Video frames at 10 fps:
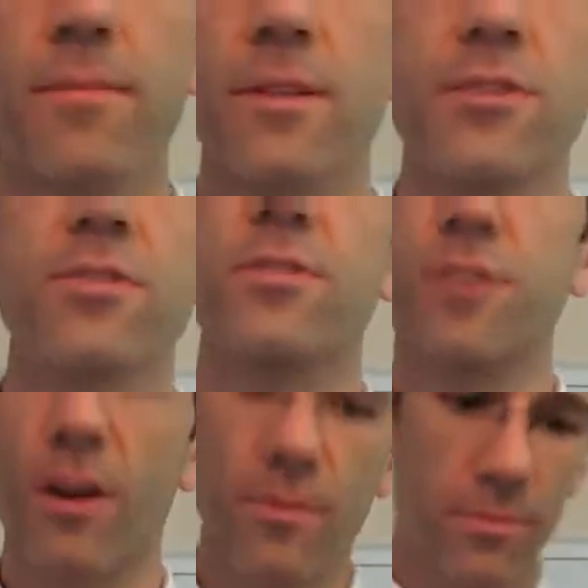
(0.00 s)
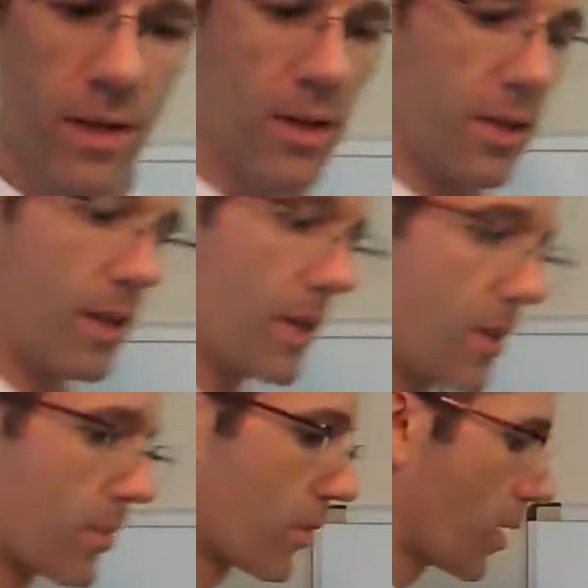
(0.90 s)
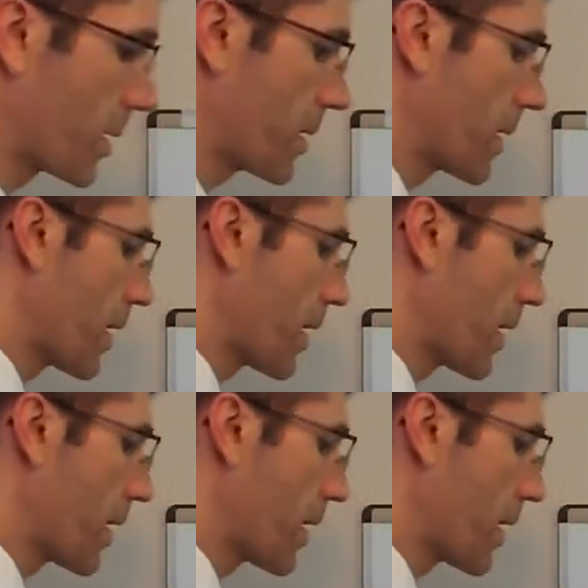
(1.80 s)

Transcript: Let's just start by looking at number 1.